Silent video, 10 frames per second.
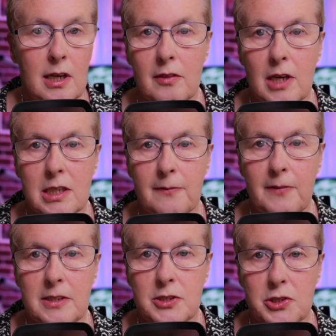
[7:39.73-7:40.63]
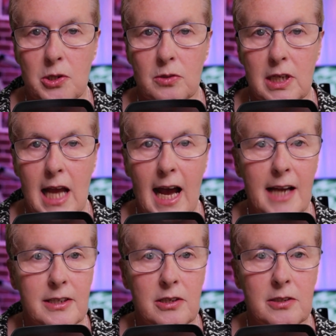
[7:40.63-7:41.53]
the defence strongly
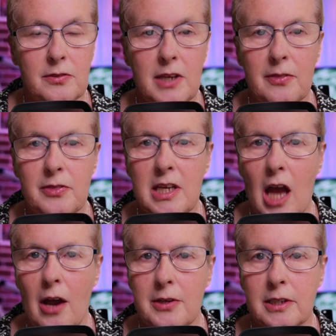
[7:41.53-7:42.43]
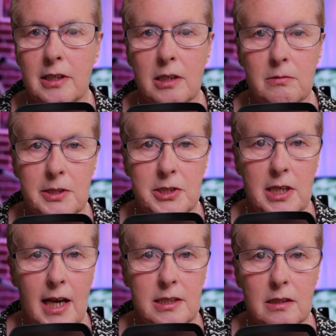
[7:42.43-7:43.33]
argued that the odour
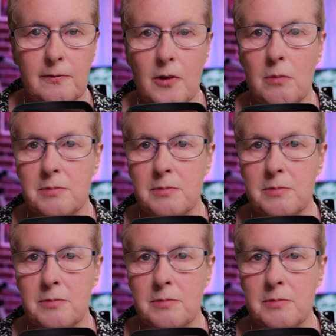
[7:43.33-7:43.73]
originated from